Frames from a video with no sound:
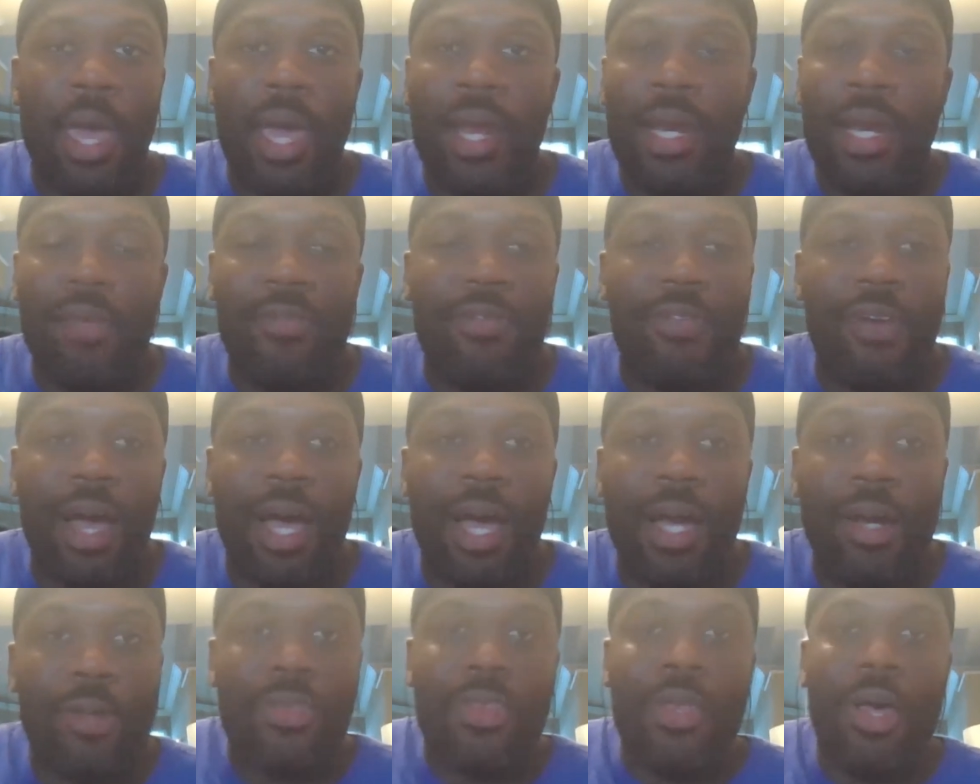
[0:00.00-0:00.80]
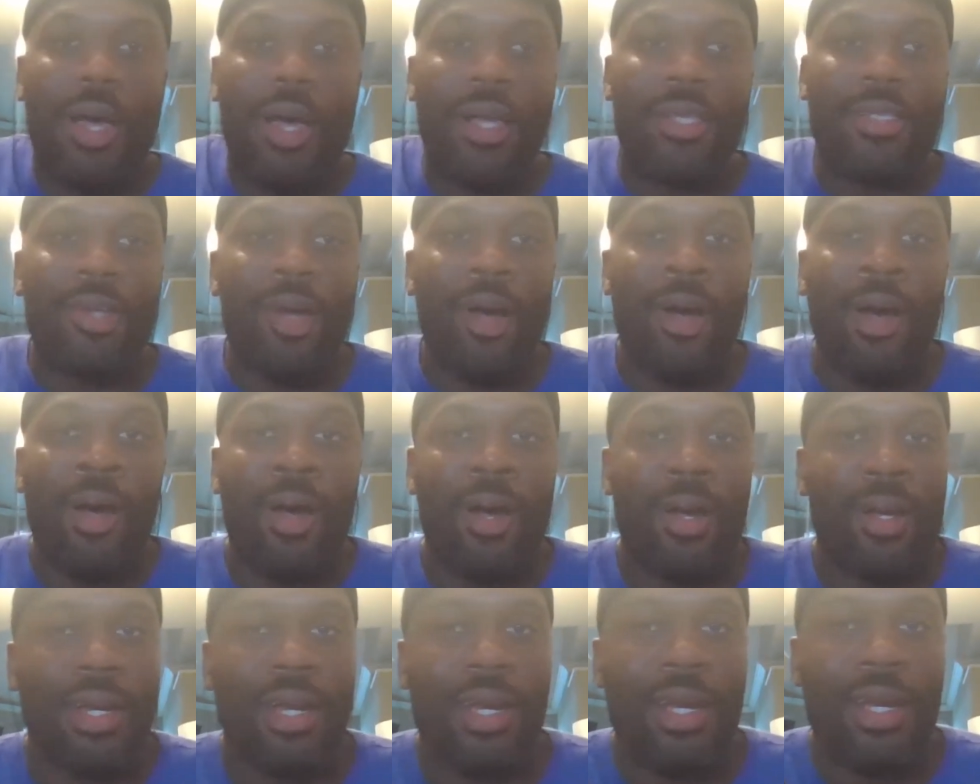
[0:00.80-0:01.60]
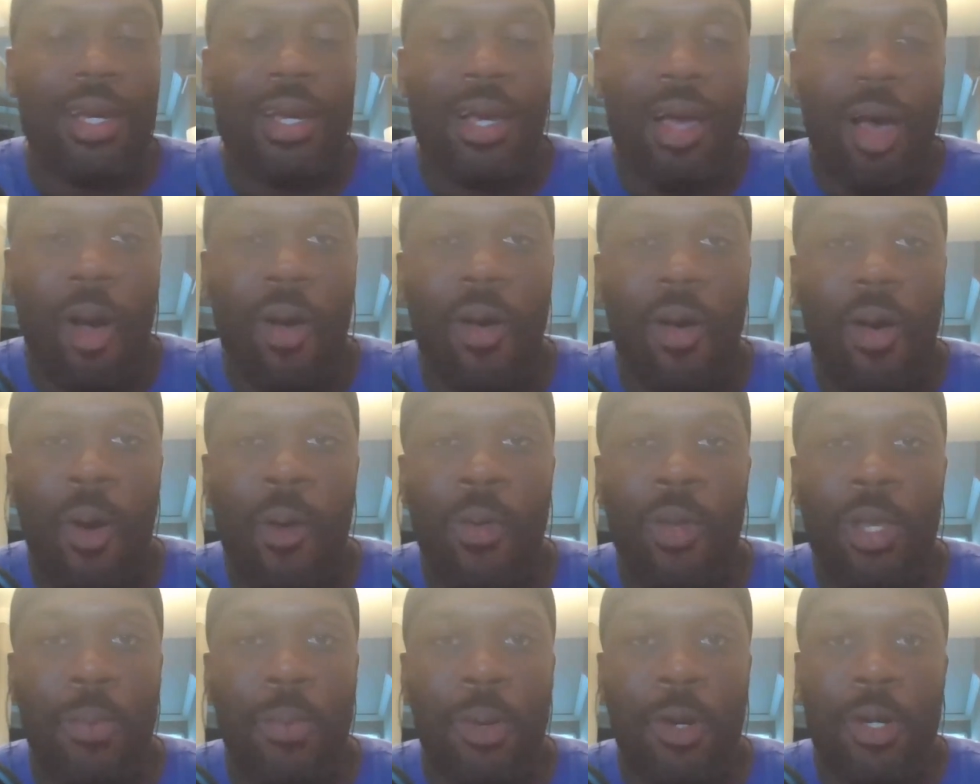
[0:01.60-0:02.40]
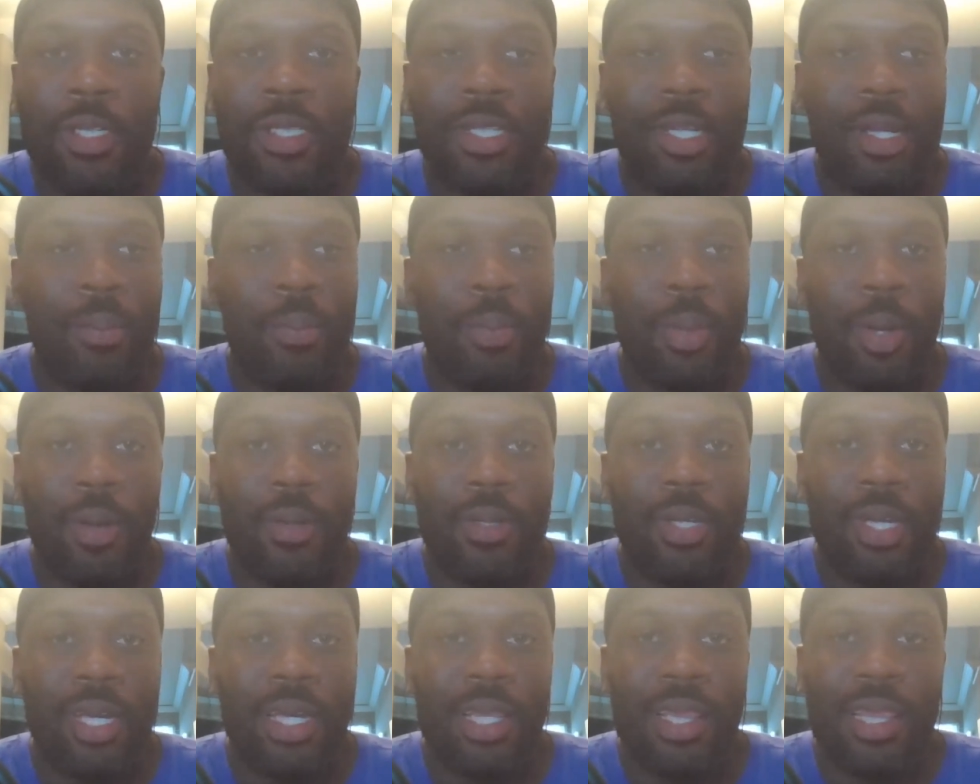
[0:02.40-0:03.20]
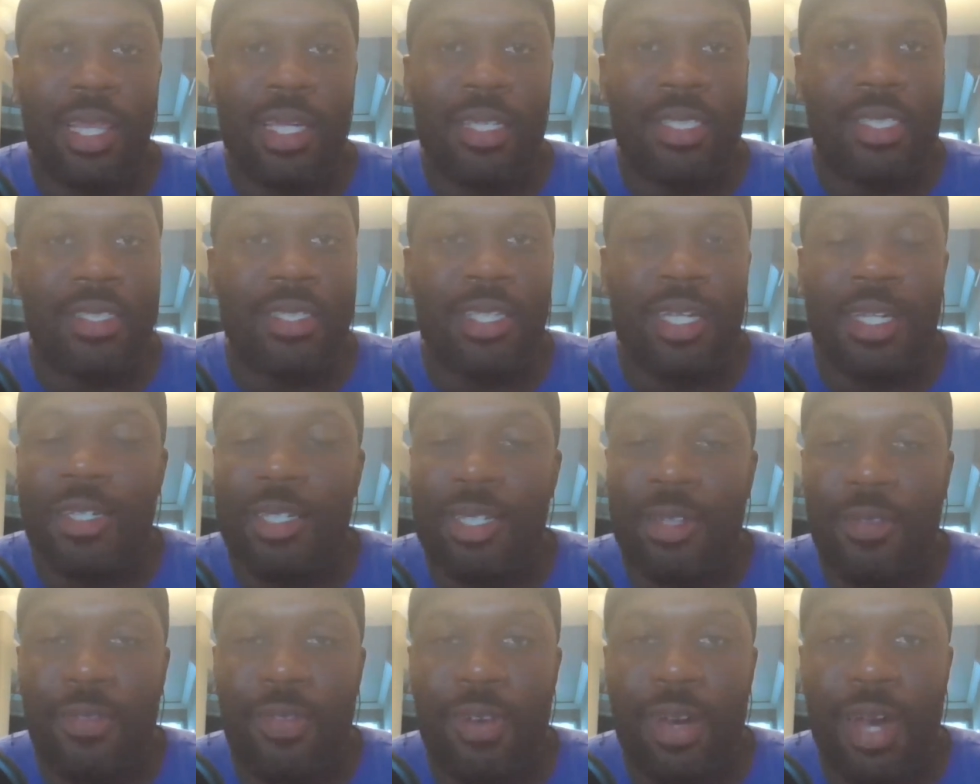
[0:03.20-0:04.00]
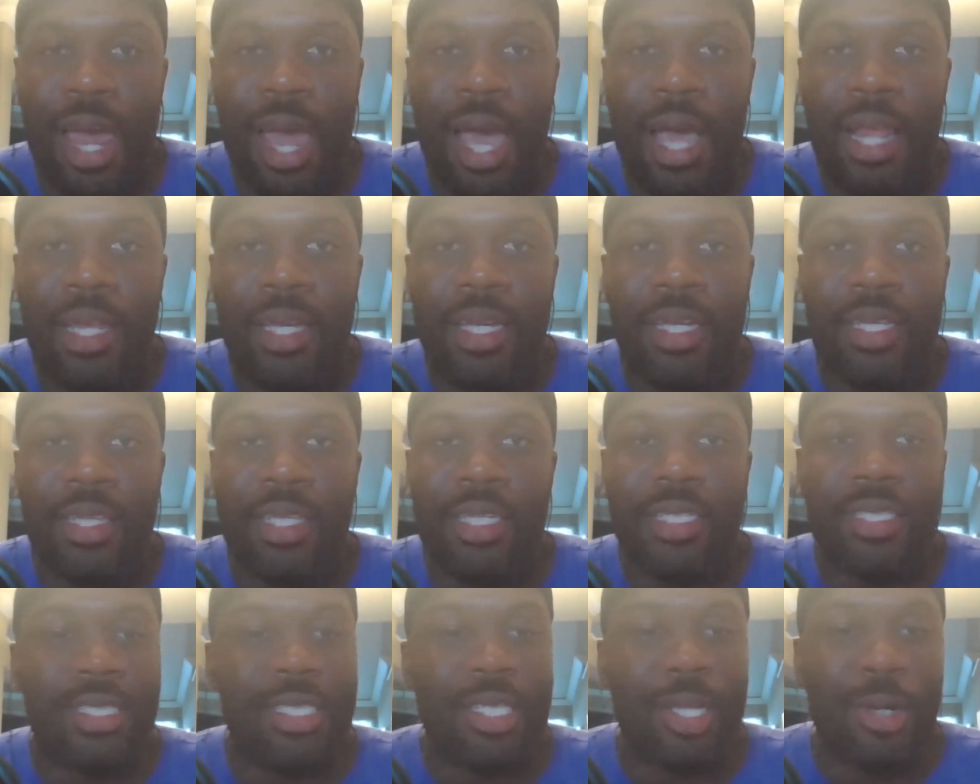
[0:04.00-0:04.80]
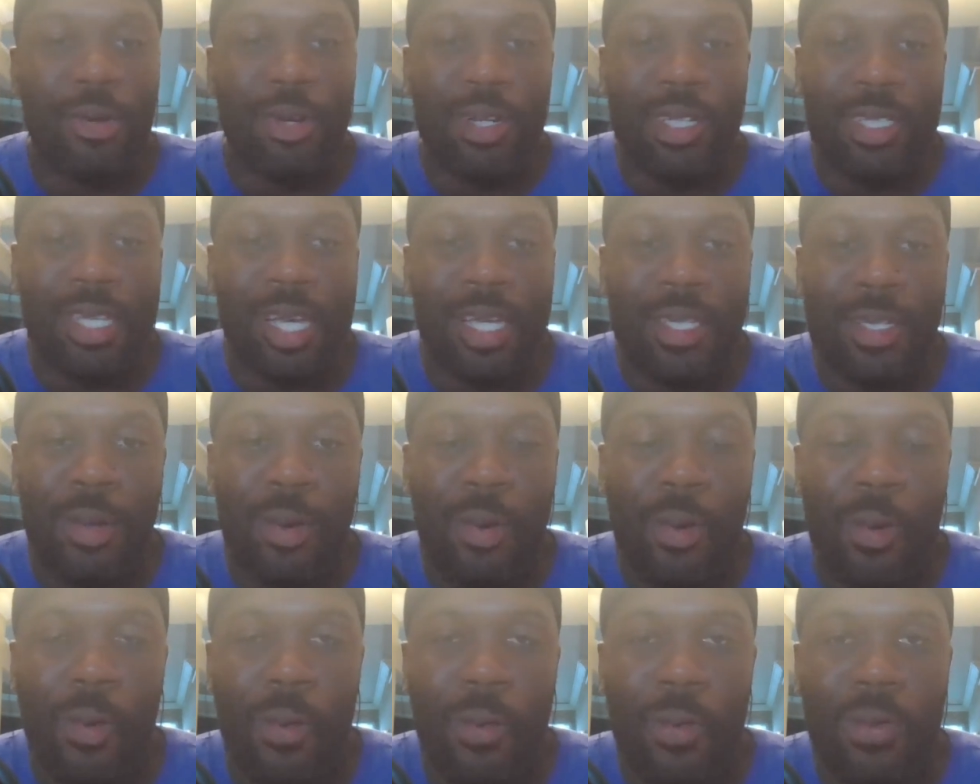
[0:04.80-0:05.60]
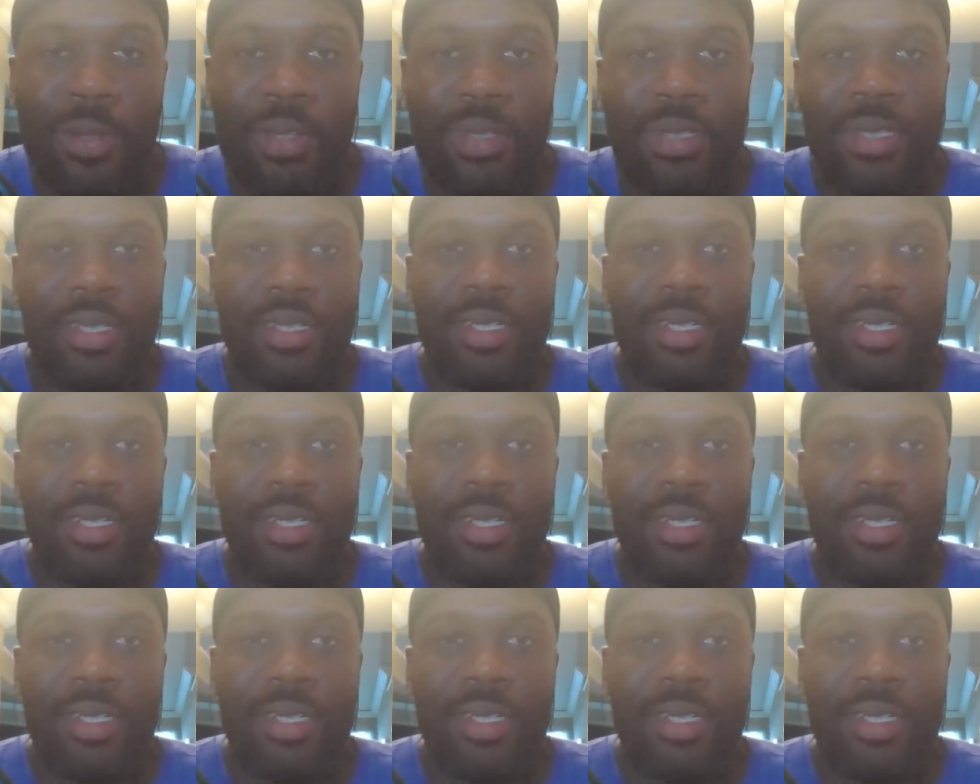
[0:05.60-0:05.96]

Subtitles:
Any final thoughts on Only Murders in the Building, this season finale, this series as a whole?